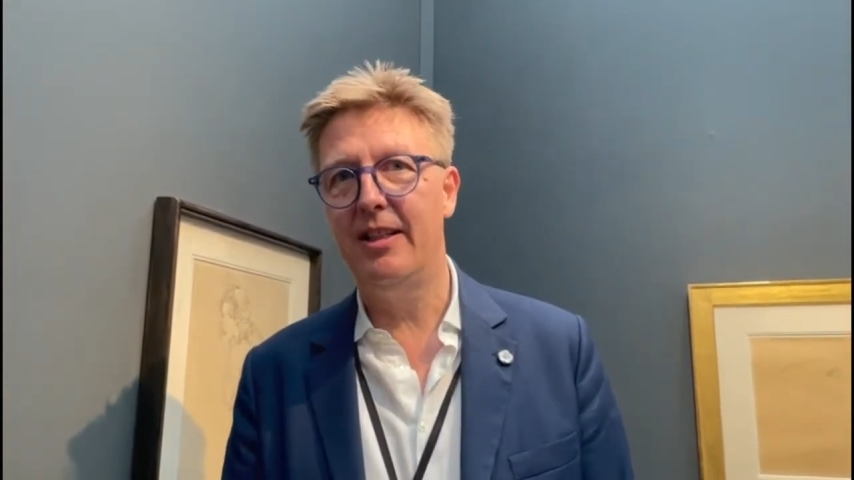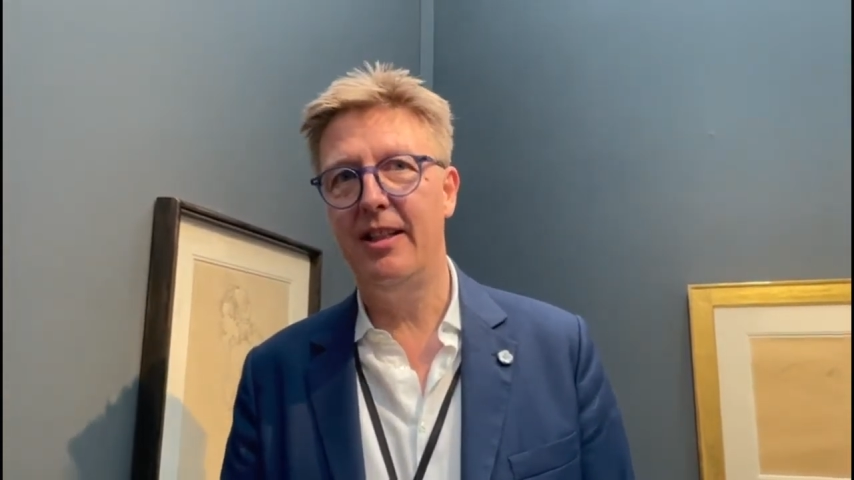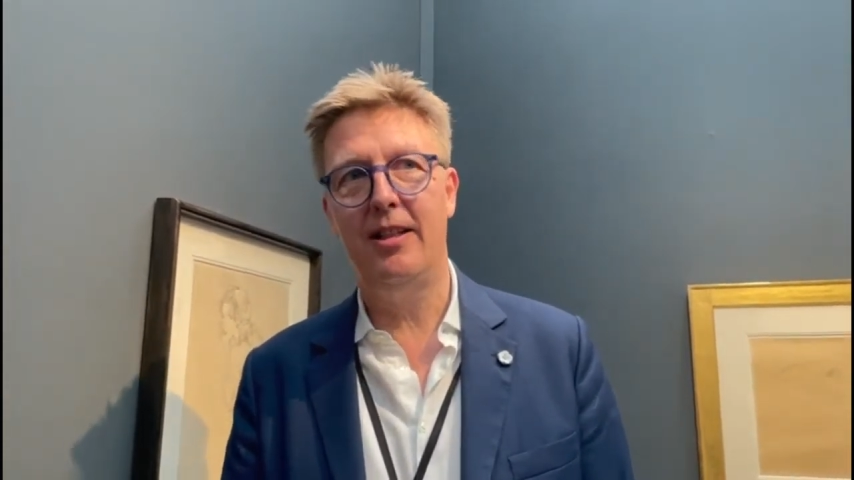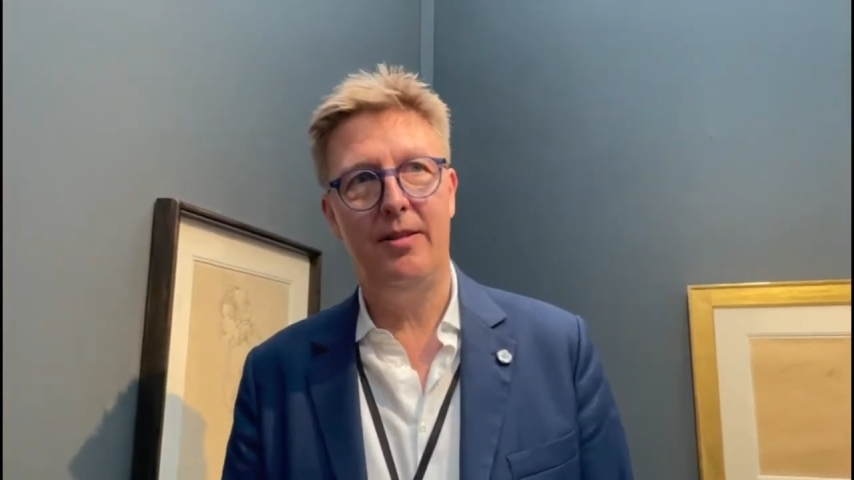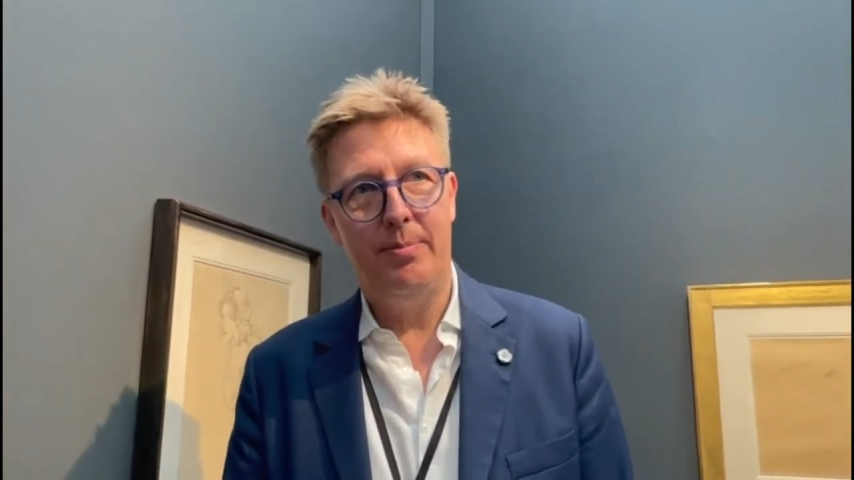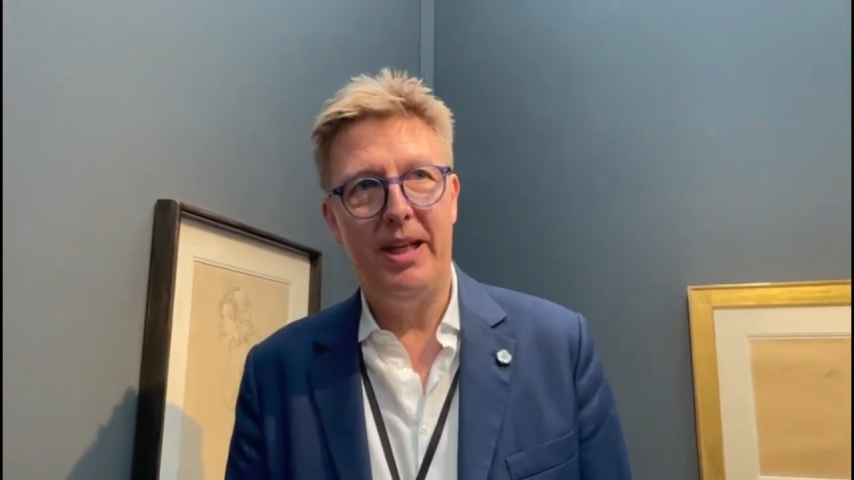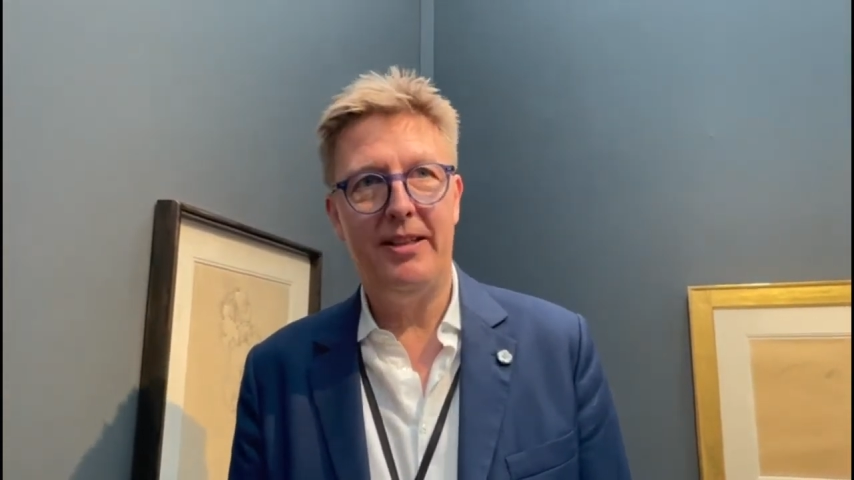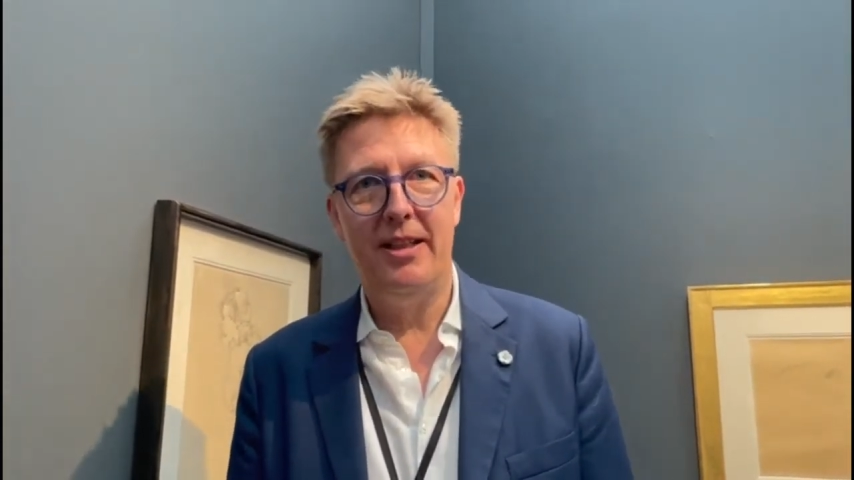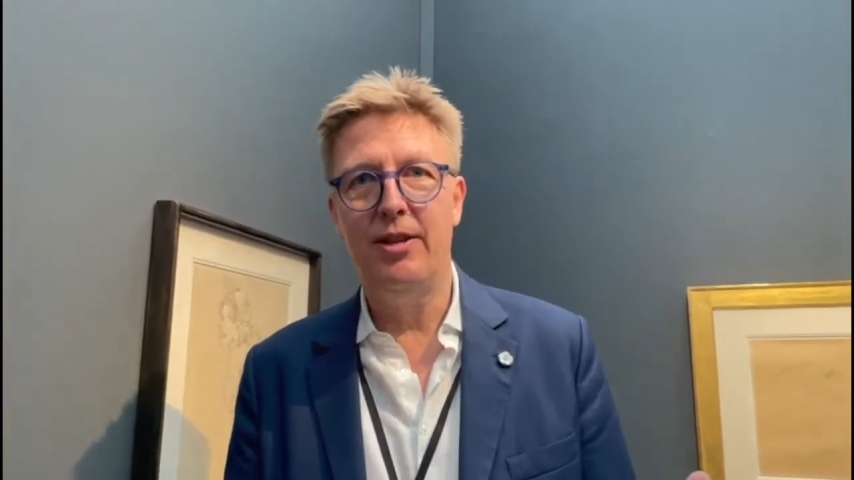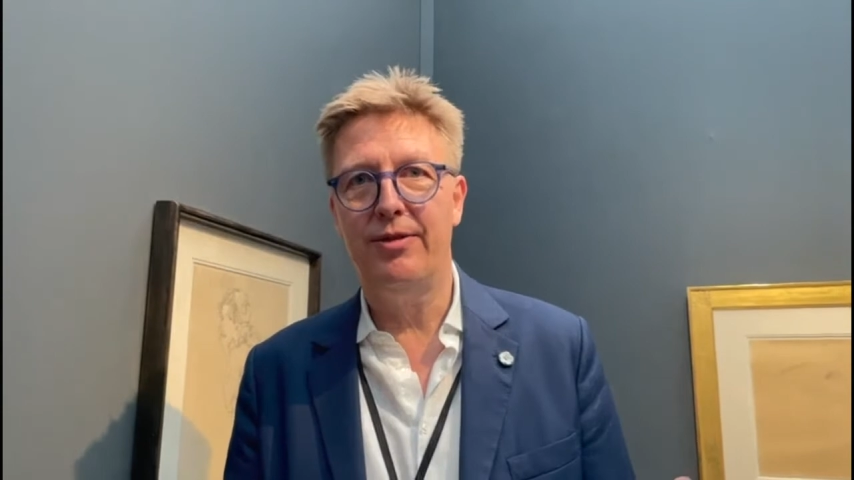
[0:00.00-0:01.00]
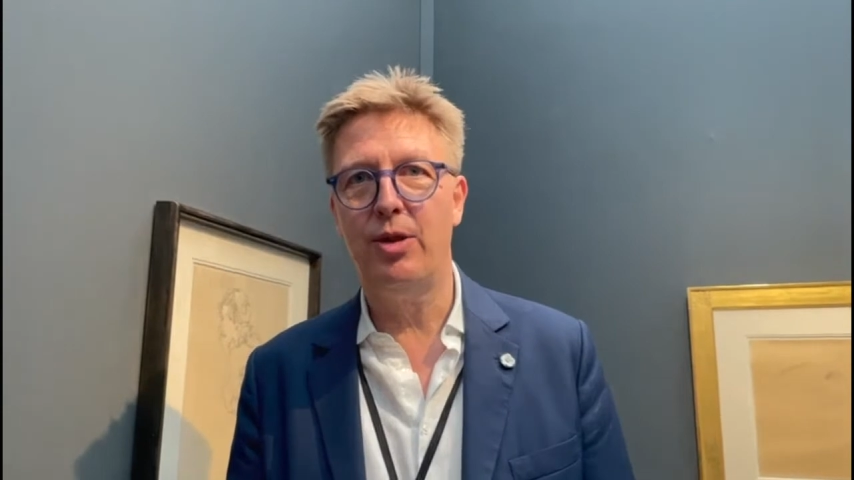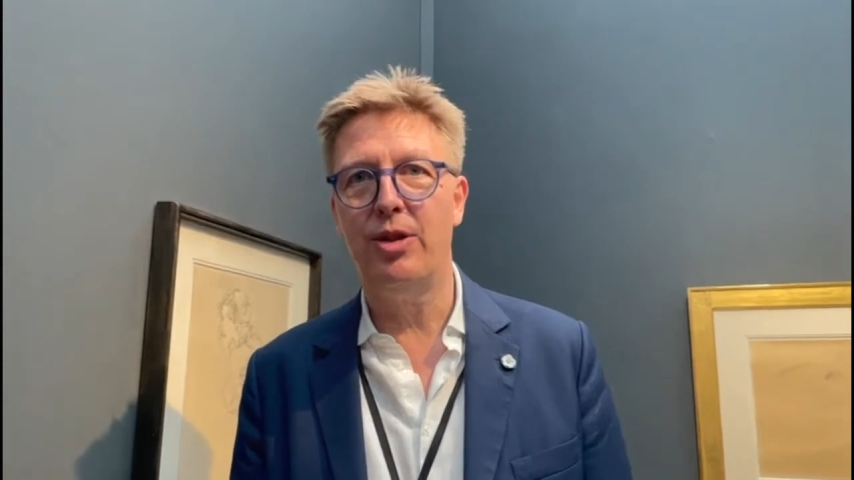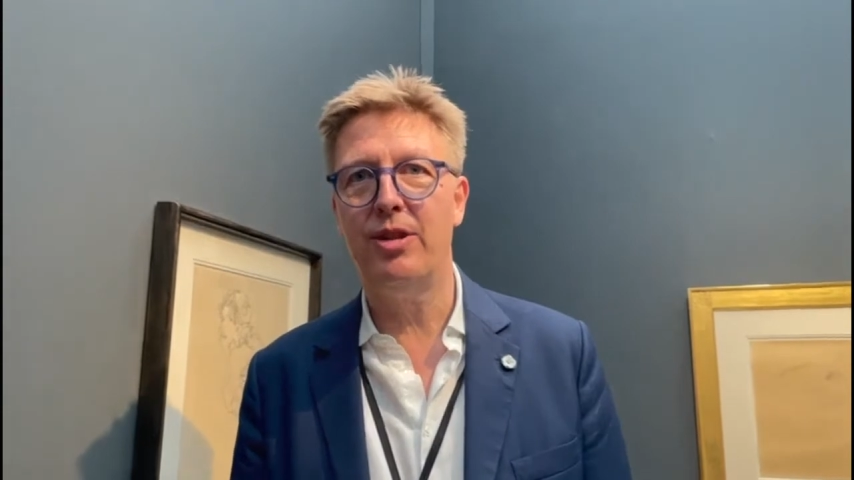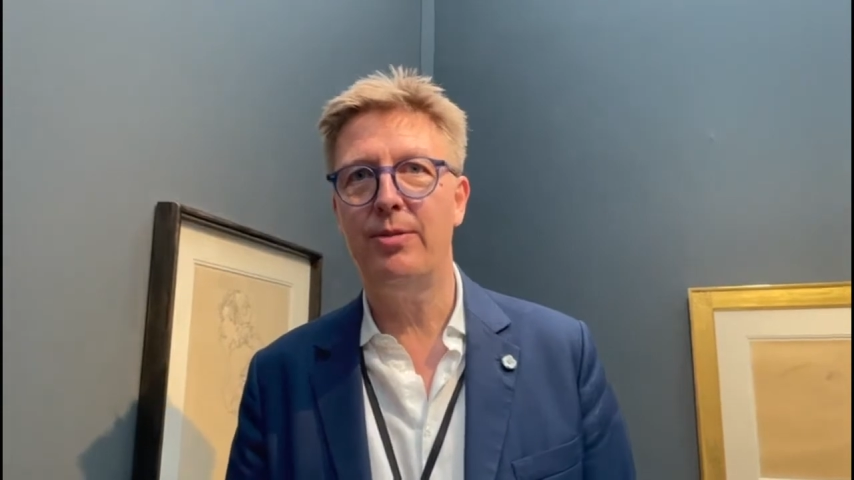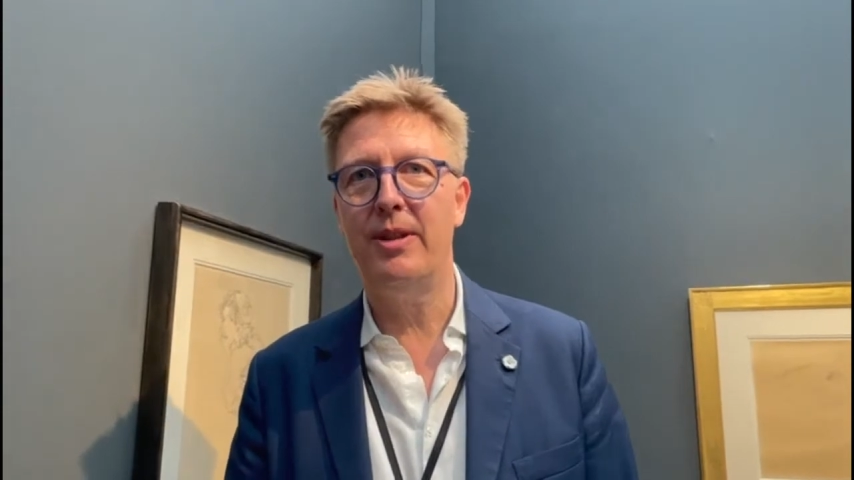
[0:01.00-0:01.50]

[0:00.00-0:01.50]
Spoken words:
and then Brexit, of course,